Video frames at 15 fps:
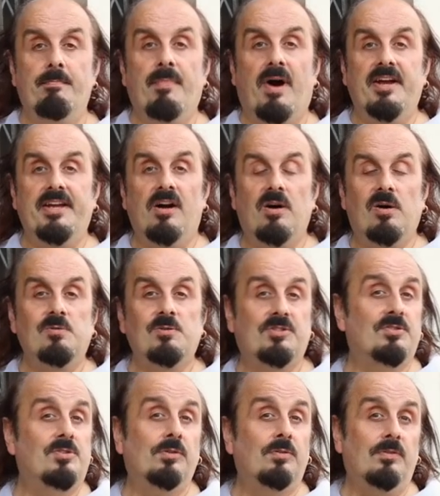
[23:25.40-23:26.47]
my old
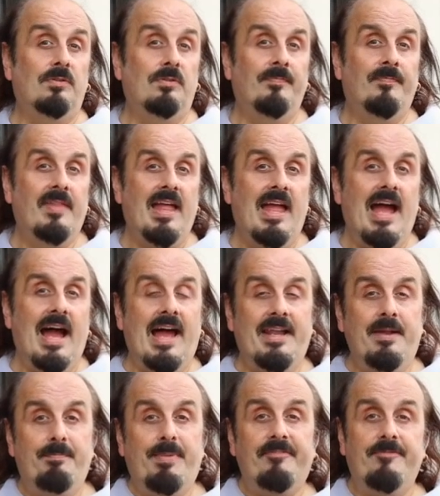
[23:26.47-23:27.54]
school, and
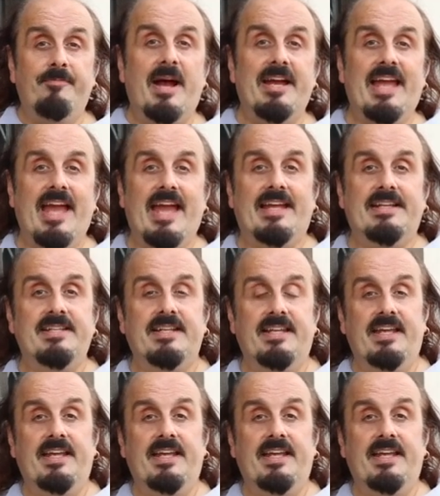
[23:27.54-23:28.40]
above my head